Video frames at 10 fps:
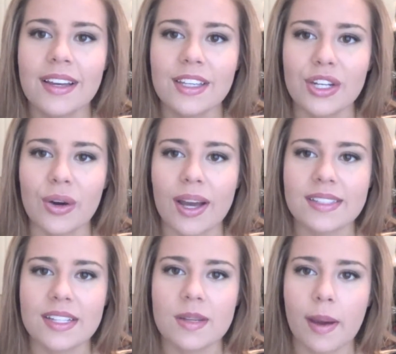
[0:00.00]
You know, I
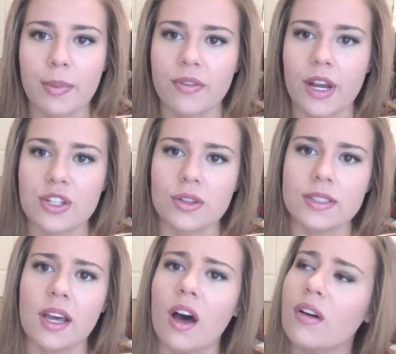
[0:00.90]
said to my professional
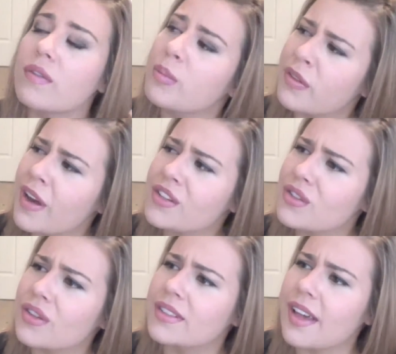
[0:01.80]

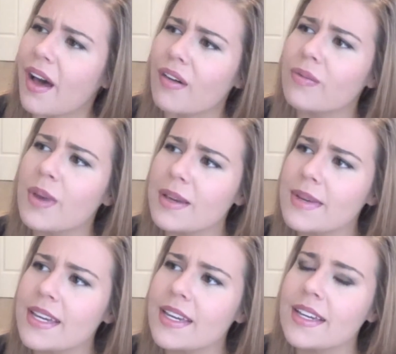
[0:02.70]
self, maybe
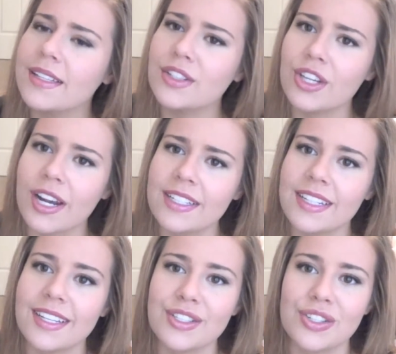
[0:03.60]
it's a good
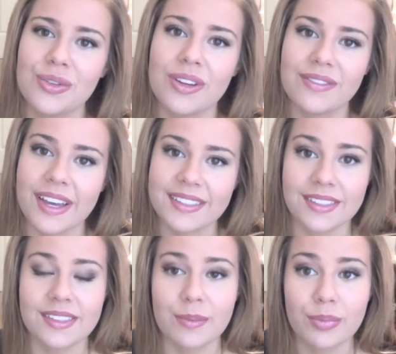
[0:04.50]
idea to invest
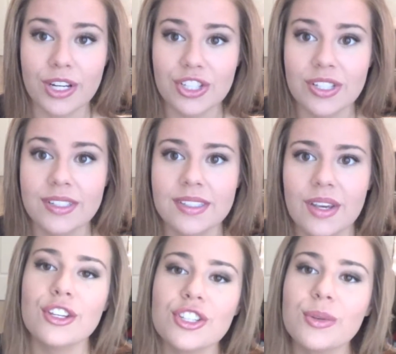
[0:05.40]
in some brushes.
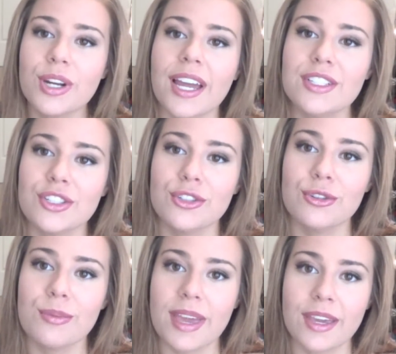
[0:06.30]
Usually when I
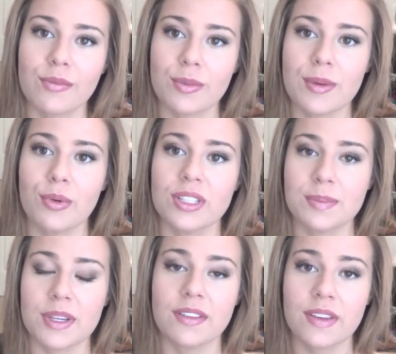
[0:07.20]
do makeup for people, it's
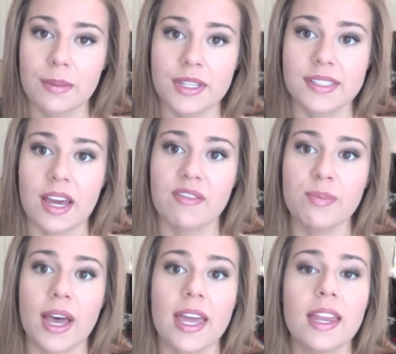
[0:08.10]
been family stuff,
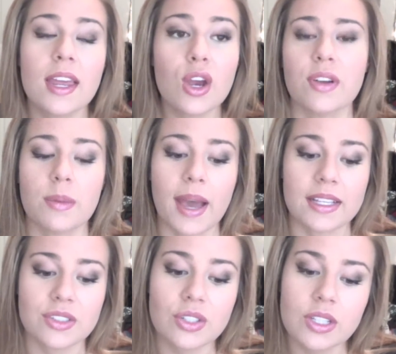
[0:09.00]
but for the
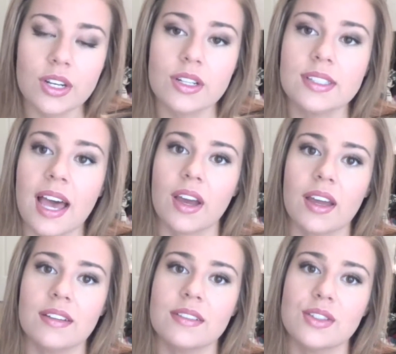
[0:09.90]
past 2 years, I've
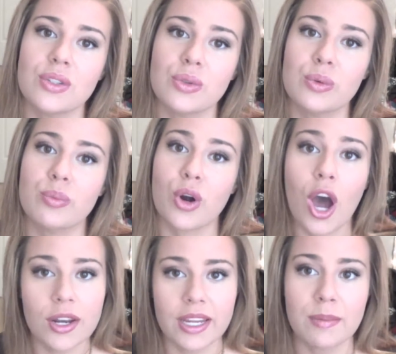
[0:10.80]
gotten to
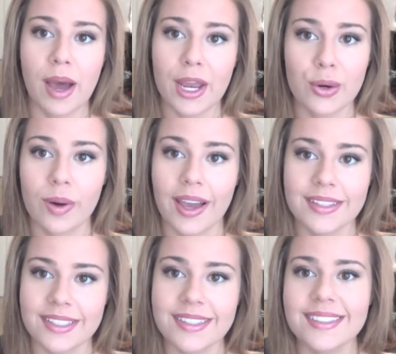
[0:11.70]
broaden my
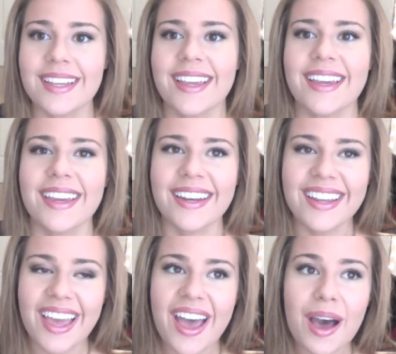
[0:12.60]
horizons, and
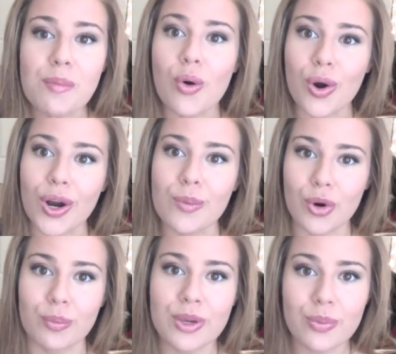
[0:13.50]

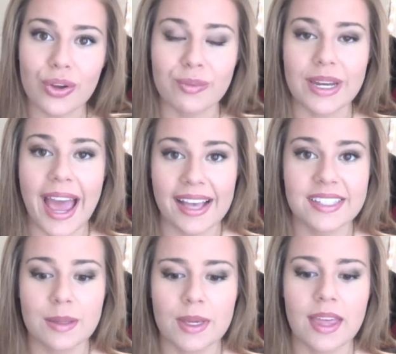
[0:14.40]
more people have been
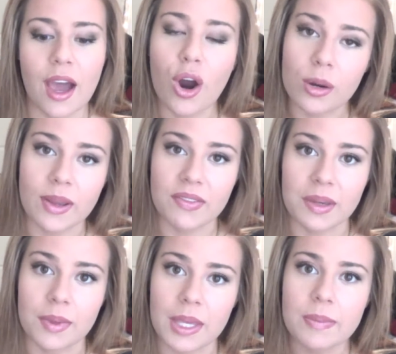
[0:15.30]
asking me that aren't my
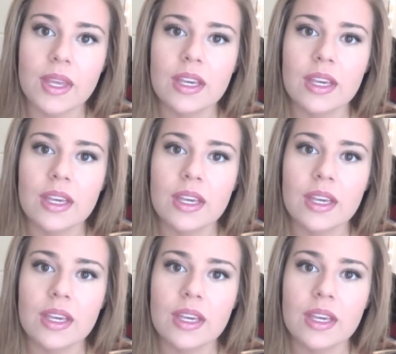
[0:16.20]
family.